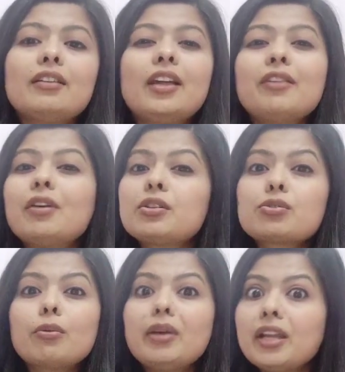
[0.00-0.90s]
there were
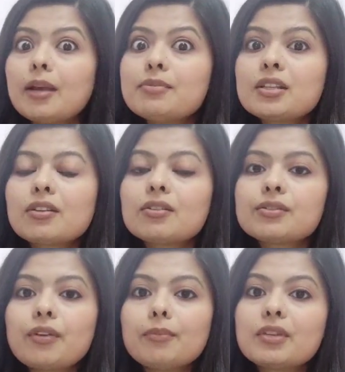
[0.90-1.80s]
so many
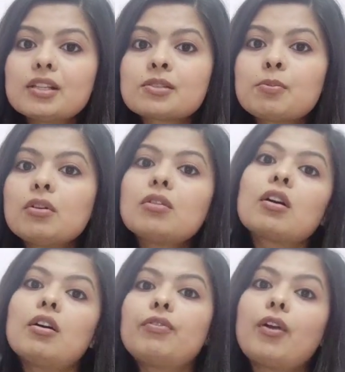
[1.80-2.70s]
MCQs from this book
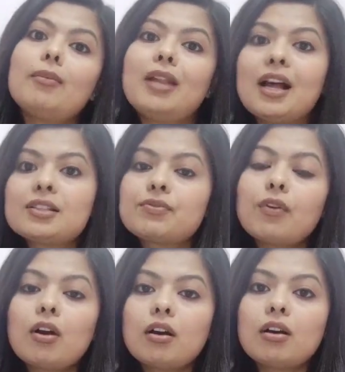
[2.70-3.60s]
from
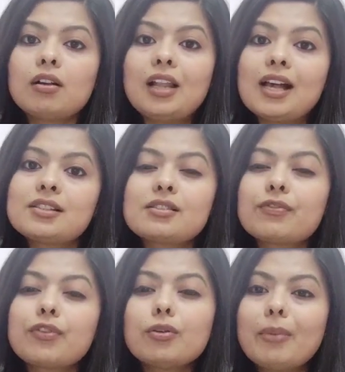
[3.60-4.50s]
last
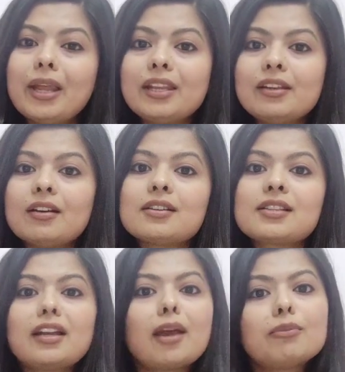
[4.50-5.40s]
few years
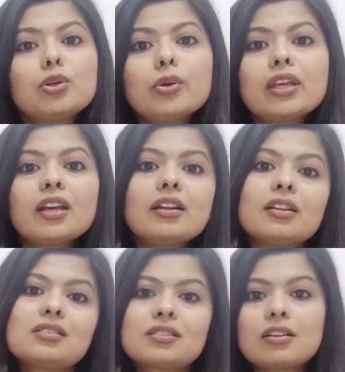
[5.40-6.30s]
and I'm doing it,
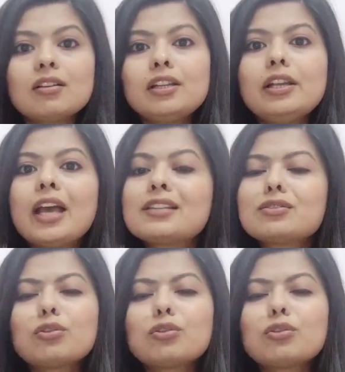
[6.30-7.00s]
it's really nice.